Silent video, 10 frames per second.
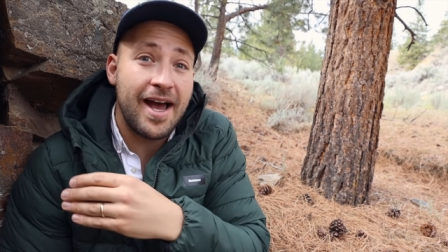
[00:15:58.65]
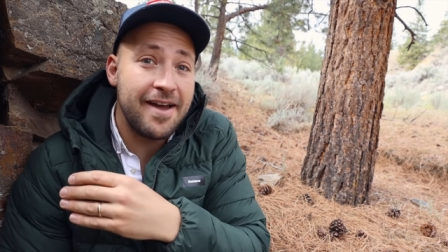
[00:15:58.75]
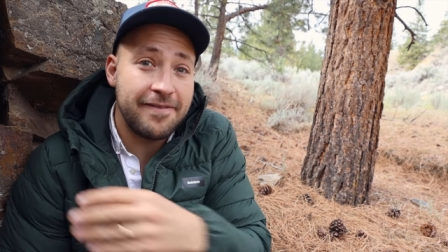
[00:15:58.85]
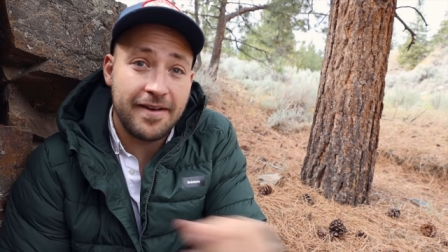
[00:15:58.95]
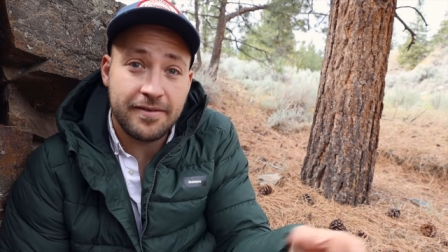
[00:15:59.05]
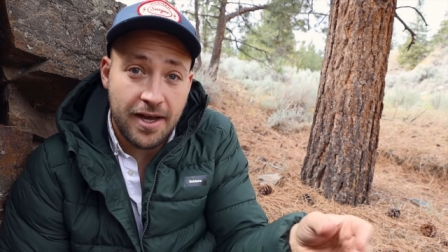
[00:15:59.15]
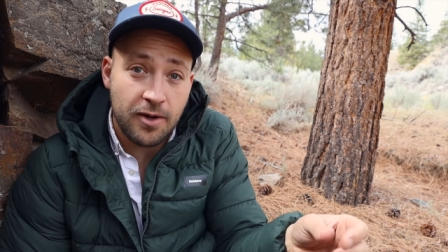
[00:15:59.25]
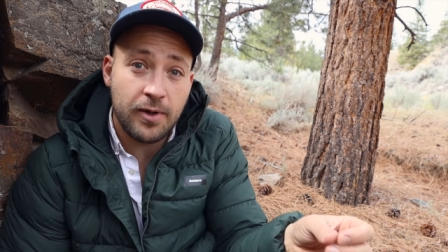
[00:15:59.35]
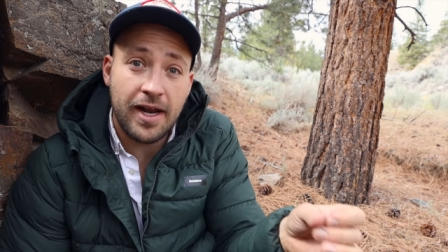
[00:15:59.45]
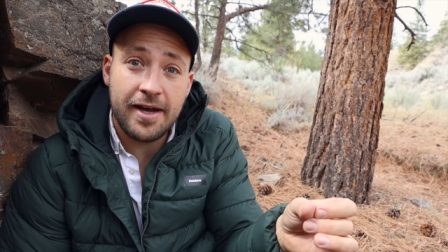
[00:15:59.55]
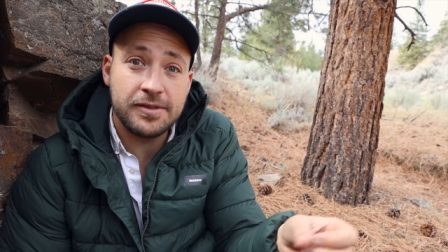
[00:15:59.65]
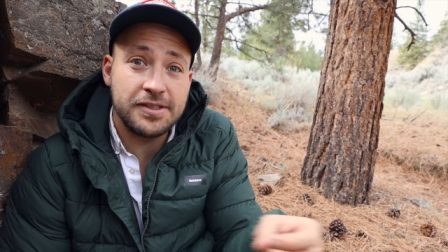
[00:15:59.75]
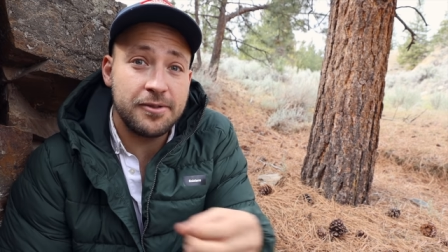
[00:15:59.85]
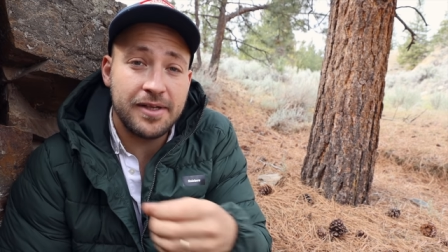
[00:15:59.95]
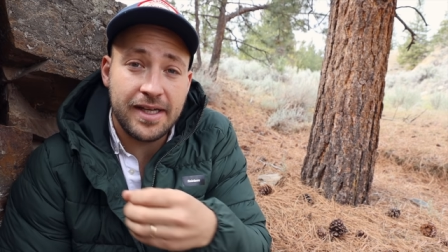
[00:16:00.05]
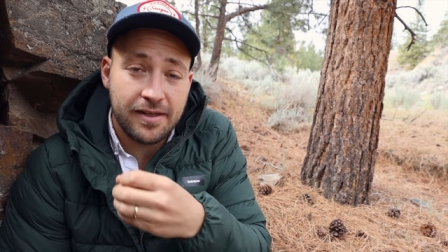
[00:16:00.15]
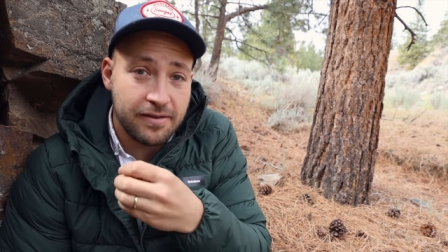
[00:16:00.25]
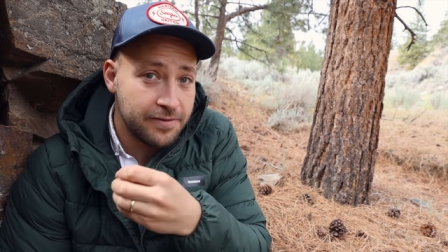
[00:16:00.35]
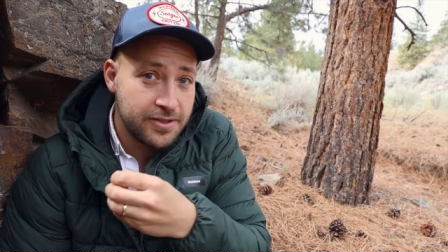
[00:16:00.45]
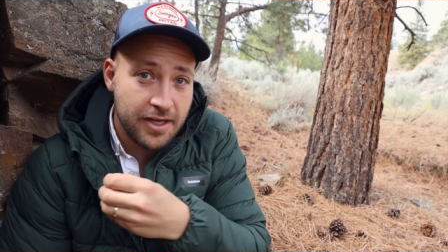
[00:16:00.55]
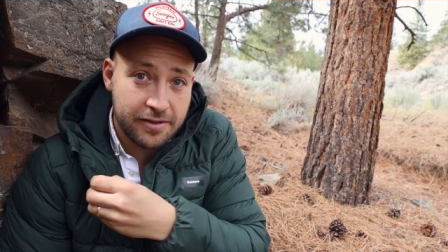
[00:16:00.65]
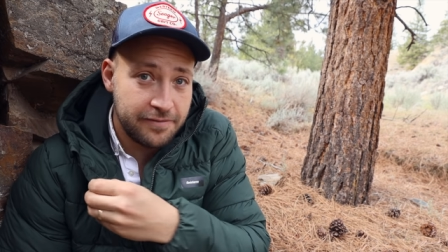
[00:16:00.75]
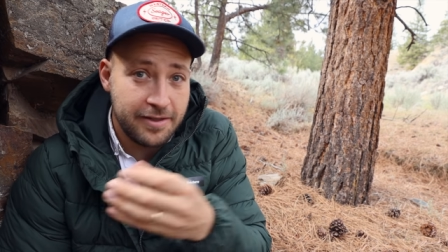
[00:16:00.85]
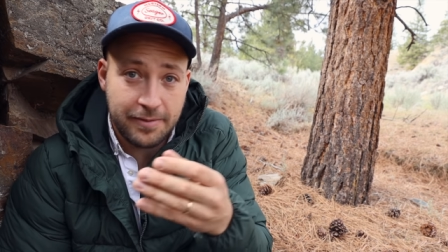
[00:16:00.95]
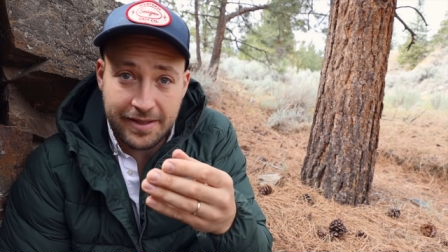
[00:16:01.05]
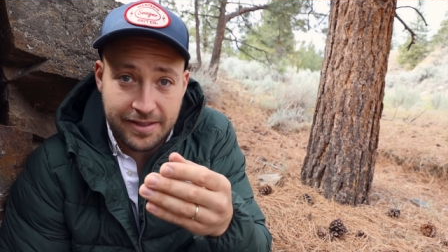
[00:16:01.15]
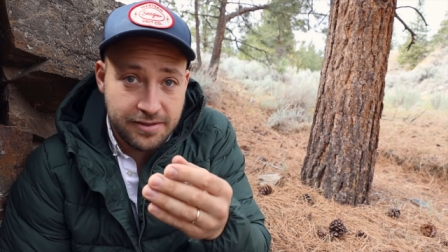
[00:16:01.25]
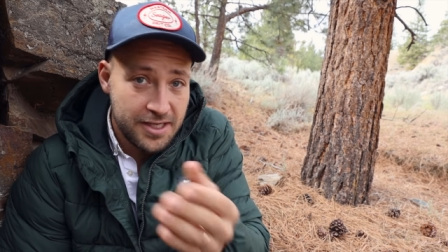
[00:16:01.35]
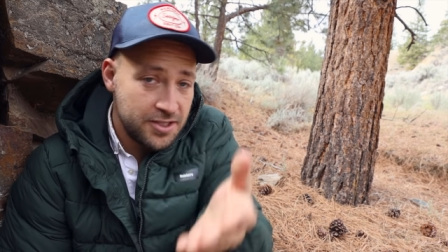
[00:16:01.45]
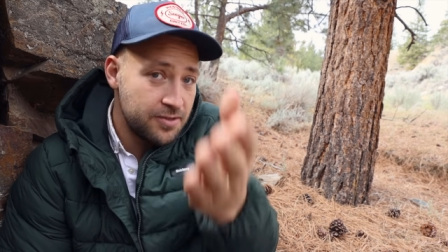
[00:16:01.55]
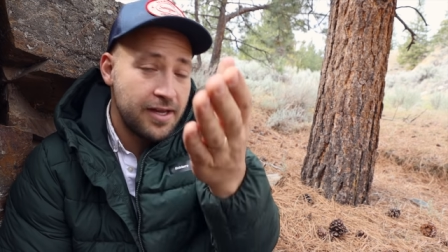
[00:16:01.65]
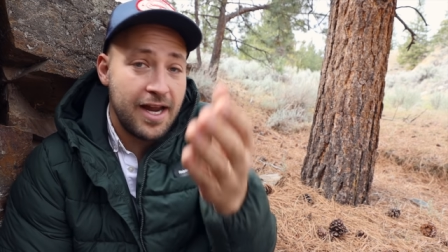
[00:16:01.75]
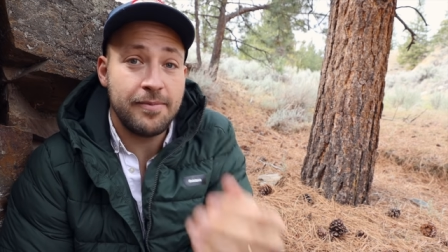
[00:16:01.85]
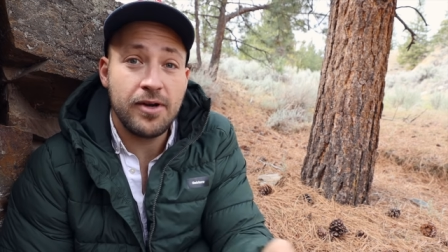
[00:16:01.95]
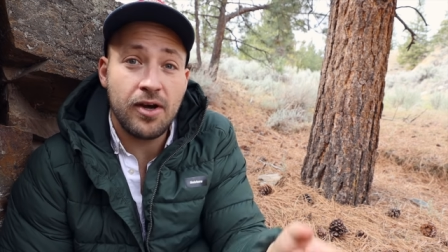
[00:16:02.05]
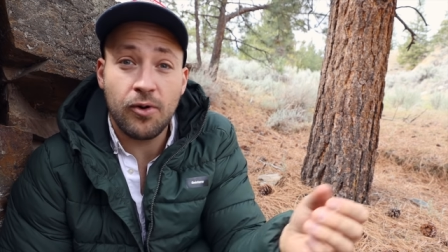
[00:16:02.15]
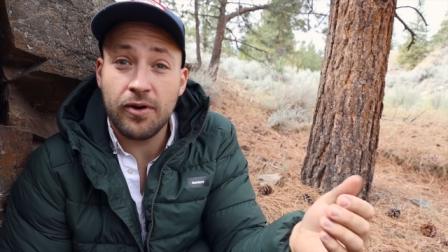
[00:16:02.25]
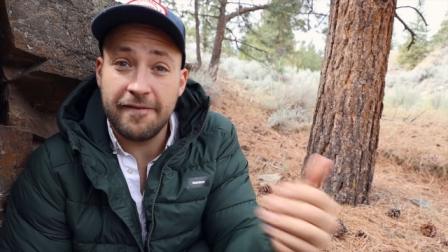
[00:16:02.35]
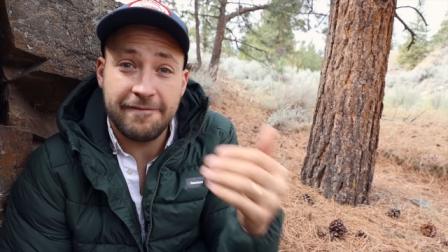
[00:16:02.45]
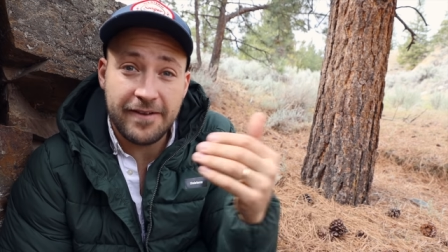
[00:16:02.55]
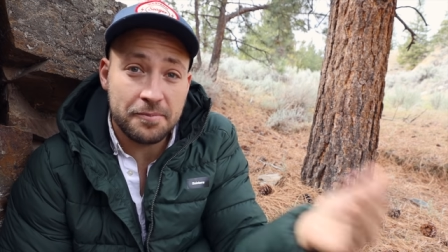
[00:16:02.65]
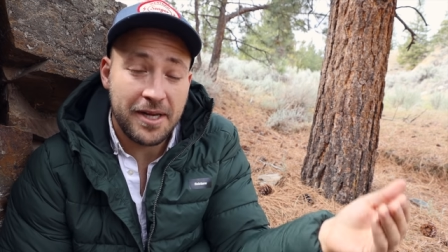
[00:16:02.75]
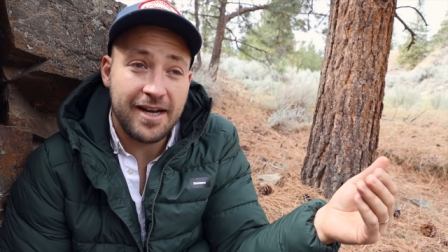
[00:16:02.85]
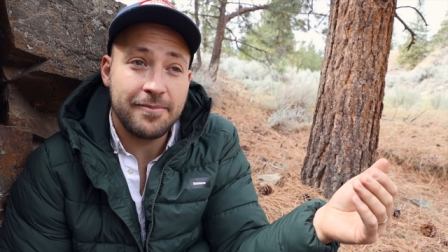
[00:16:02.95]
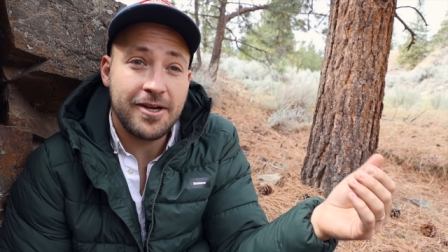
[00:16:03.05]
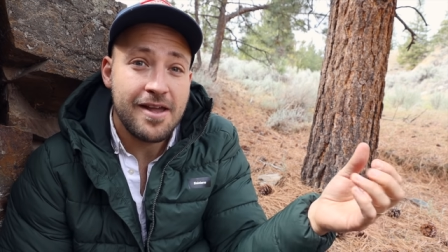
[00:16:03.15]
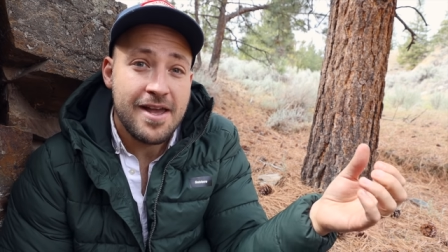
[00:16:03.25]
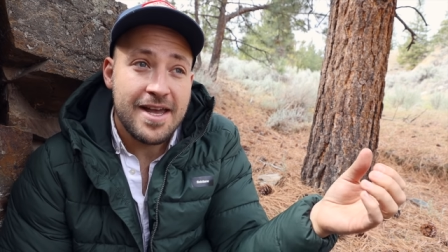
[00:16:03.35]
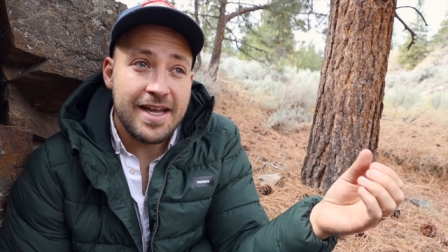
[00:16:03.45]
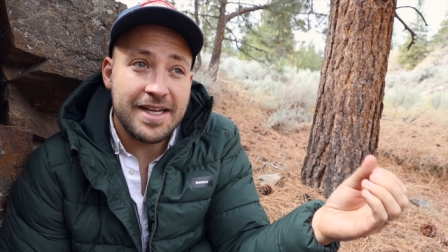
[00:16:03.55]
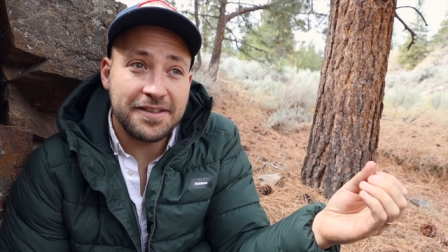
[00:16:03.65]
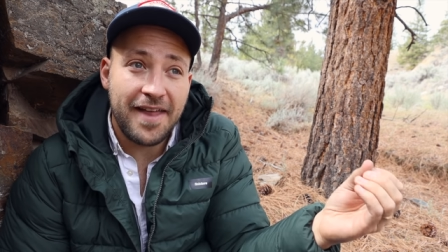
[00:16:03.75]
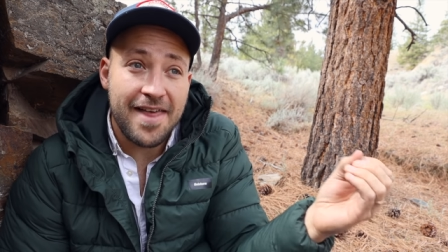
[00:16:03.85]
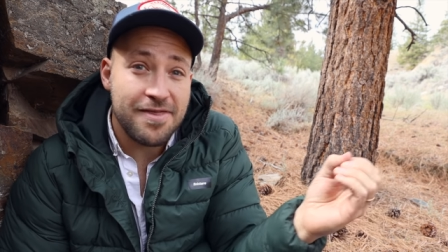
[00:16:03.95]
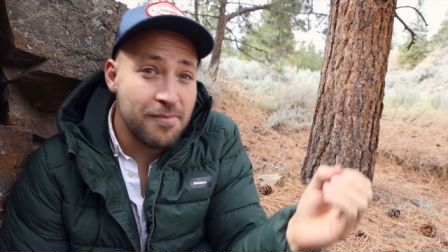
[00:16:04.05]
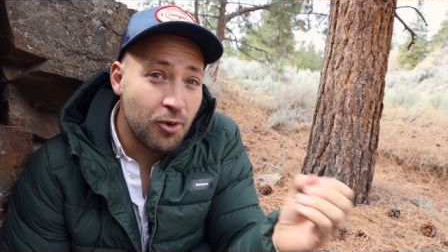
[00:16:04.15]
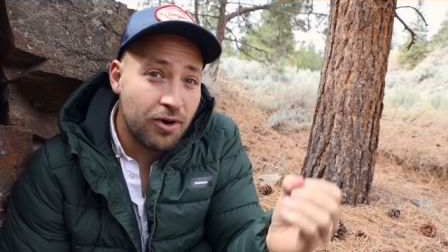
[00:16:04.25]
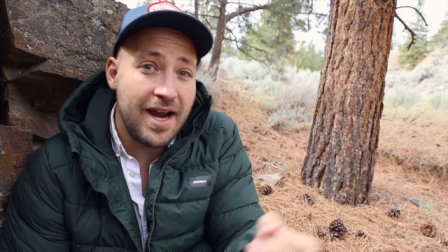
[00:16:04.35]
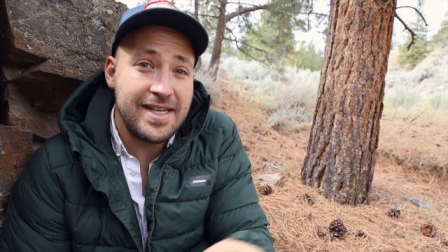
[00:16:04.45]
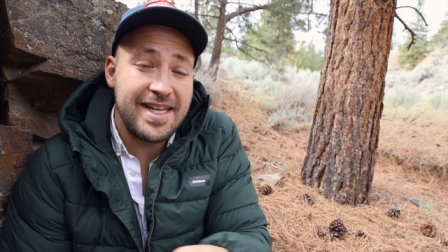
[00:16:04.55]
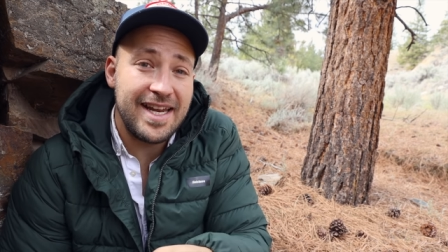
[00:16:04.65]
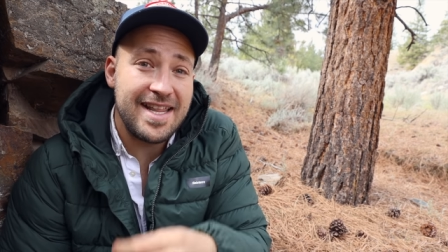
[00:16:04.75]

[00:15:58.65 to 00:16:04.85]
I found out when I was doing photography with a digital camera or a film camera is that the more I did